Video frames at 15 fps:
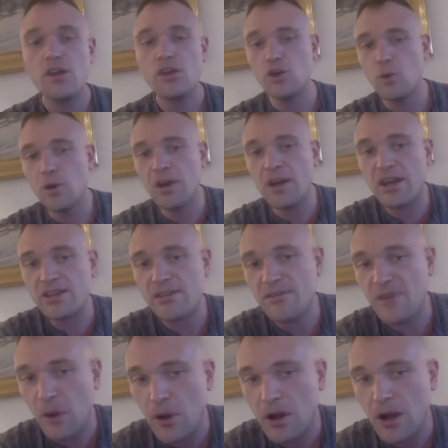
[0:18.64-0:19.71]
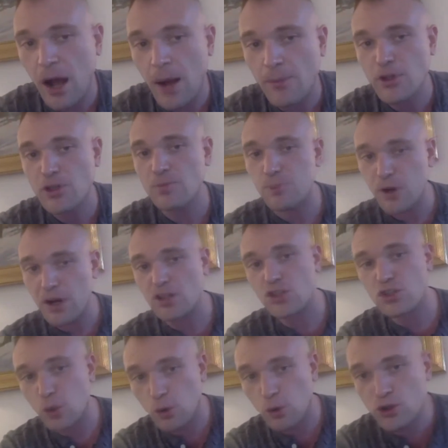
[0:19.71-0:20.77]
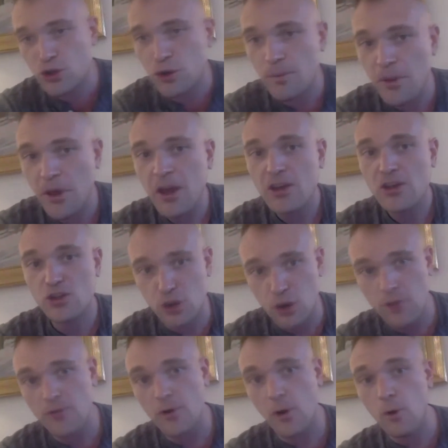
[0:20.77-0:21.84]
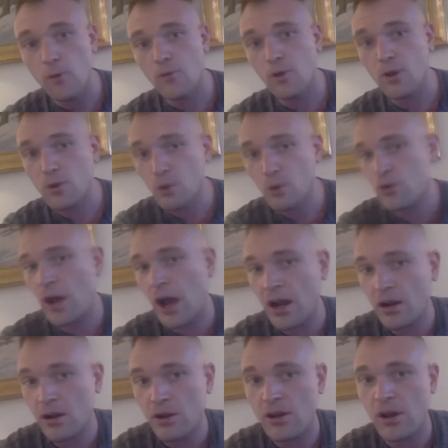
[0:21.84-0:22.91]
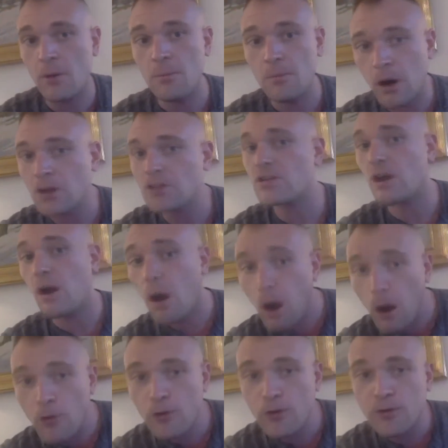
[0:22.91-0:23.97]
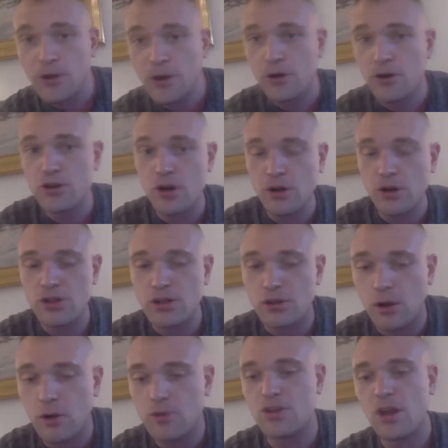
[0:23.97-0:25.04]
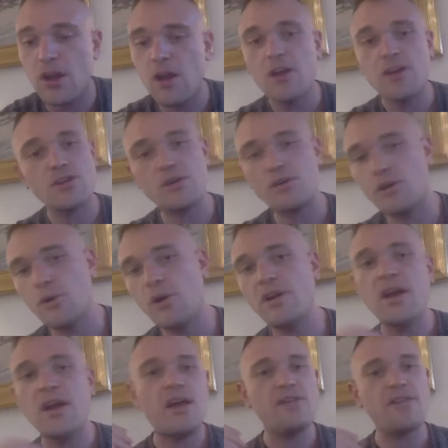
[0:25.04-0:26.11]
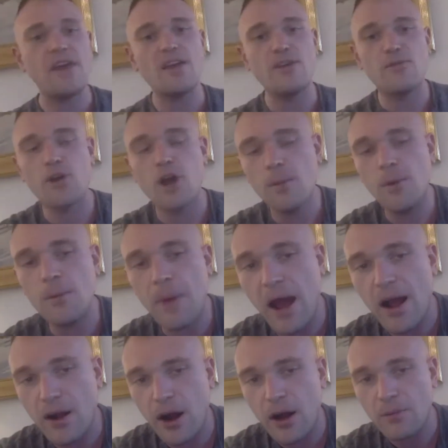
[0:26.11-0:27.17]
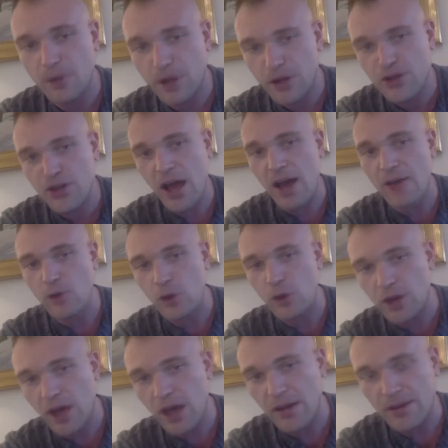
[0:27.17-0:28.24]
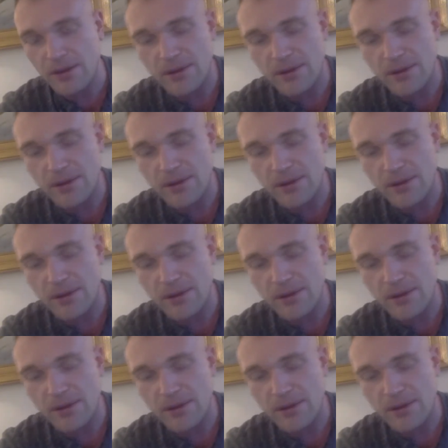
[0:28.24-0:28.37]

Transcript: Euan is a very accomplished British soldier, served over in Northern Ireland amongst other theaters undisclosed. So, Euan, thank you for coming back on. Pleasure to have you here again.